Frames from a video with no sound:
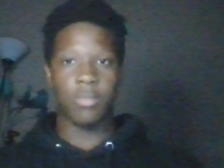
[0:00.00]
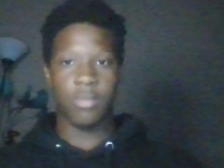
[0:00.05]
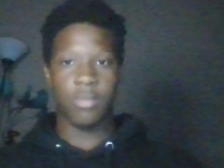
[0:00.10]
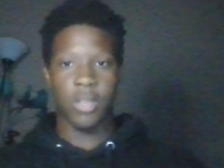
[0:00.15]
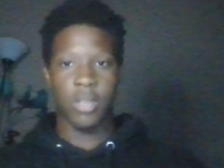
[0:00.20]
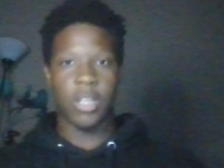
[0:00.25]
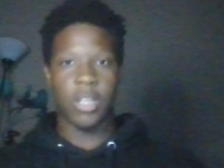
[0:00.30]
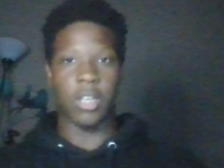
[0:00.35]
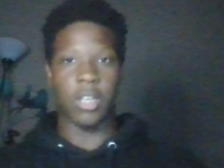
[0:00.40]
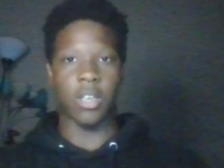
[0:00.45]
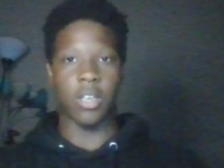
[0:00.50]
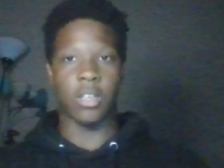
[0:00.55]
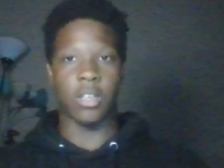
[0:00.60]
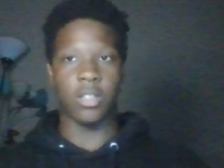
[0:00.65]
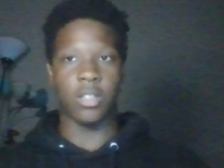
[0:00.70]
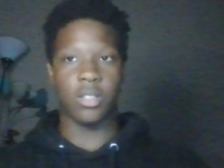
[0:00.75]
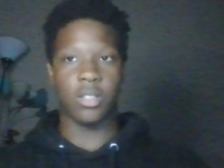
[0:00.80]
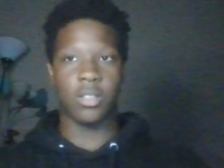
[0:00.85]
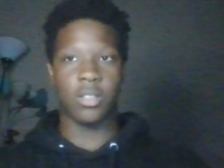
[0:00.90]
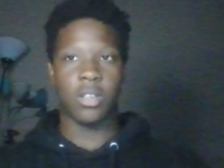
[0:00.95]

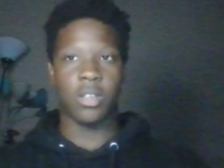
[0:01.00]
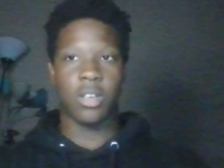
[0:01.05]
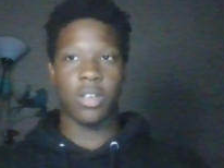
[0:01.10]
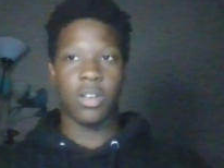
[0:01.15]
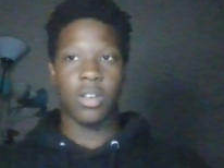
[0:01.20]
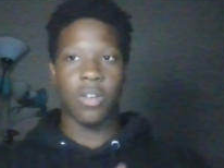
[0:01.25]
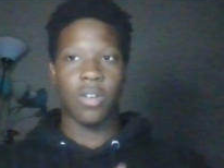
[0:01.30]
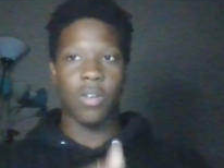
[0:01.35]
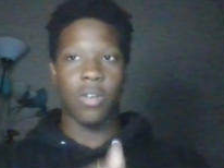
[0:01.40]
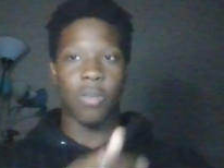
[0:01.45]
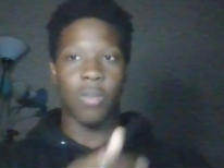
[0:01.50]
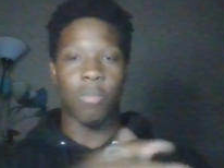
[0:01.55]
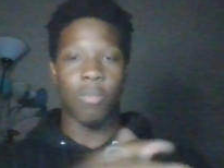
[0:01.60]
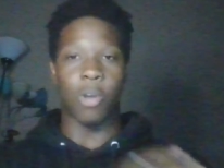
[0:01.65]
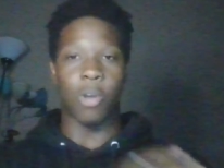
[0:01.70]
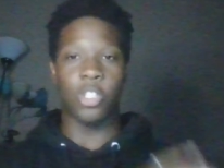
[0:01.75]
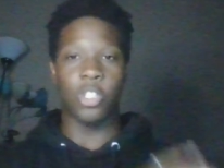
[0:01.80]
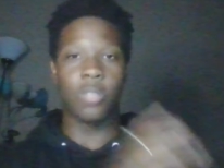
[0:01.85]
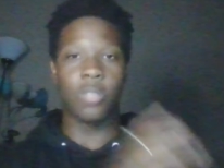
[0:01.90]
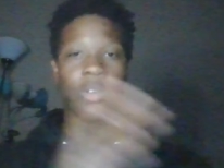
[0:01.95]
is
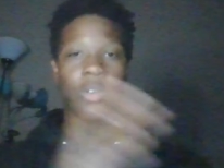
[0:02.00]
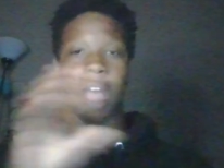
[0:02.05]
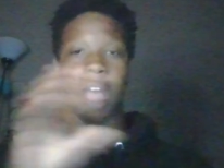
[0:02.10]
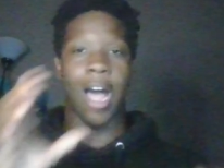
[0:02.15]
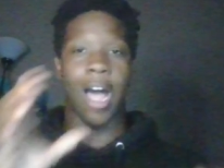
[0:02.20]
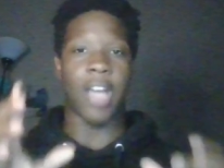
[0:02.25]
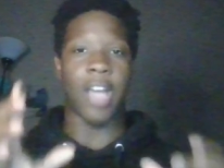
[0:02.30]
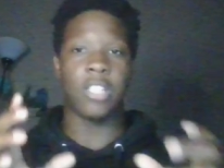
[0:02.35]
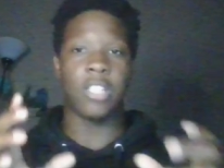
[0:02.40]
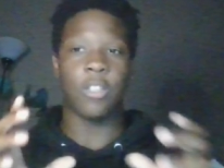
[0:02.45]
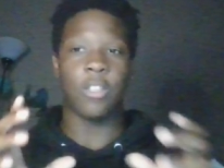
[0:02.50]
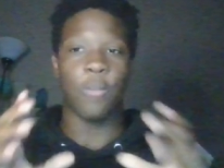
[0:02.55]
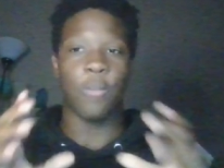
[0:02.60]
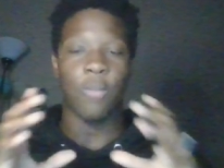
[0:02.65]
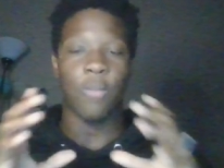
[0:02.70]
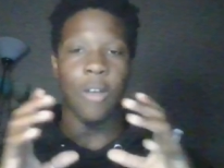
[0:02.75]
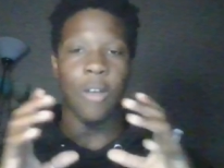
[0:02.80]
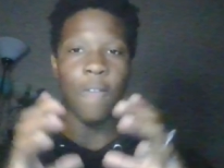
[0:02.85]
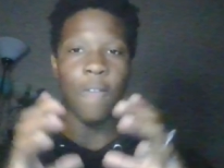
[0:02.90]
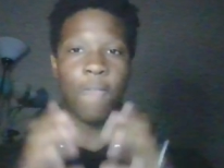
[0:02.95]
multiple guys
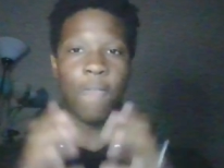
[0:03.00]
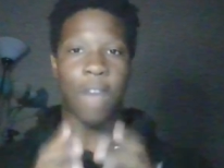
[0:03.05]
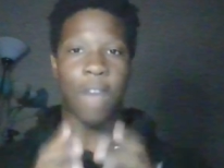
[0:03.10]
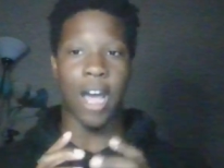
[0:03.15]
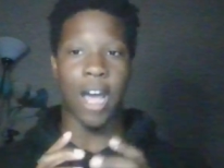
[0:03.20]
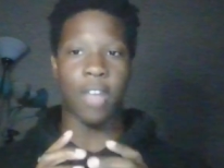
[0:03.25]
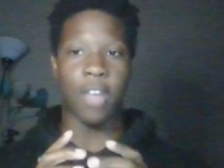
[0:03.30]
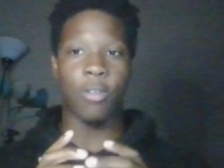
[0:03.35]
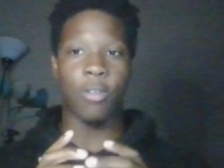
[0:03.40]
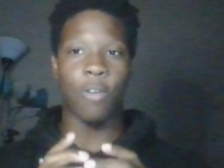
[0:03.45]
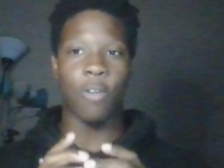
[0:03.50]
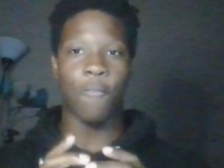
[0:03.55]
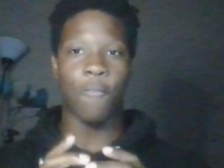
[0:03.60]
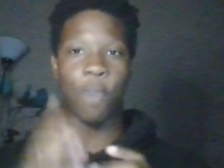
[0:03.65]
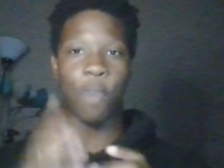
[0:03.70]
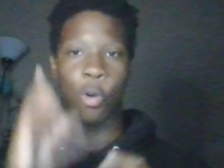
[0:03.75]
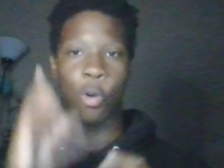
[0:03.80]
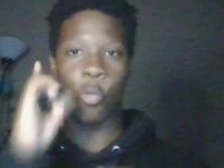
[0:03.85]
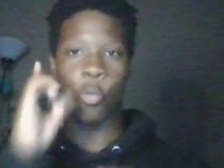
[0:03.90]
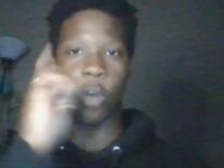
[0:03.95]
fight
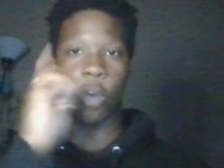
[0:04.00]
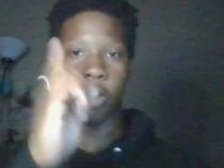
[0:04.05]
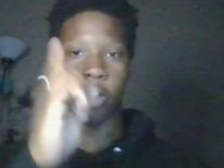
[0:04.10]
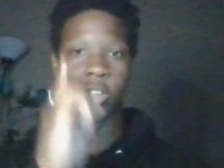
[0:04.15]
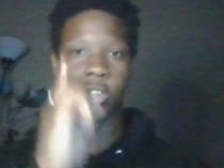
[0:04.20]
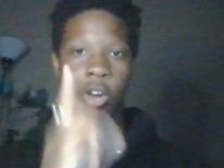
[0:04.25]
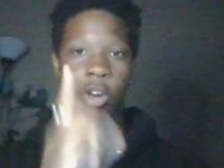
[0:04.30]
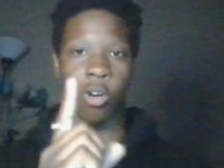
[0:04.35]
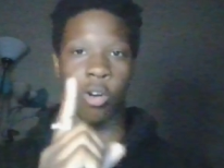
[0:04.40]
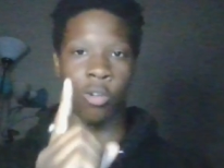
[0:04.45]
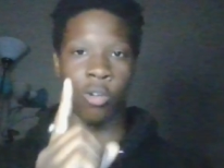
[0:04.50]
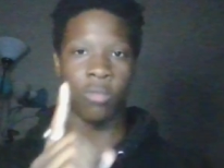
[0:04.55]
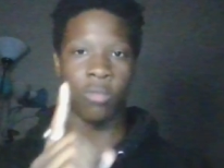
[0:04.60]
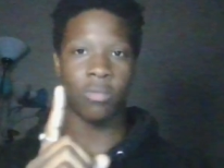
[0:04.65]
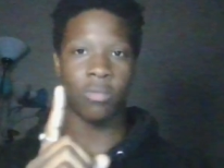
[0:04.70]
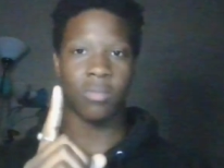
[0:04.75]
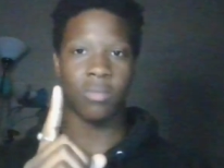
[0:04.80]
for one girl.